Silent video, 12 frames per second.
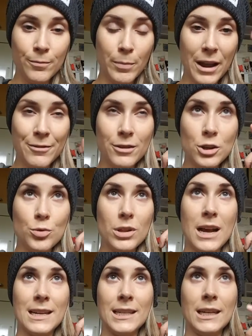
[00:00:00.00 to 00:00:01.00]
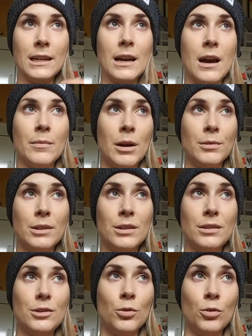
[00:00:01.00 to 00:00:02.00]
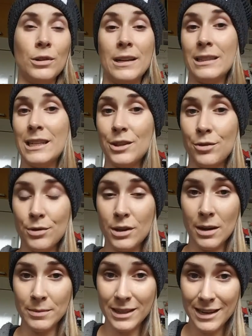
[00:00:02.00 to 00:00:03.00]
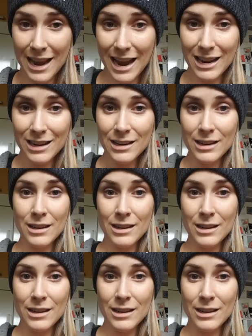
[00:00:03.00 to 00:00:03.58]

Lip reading: by visualizing, I was told at least 3 times a day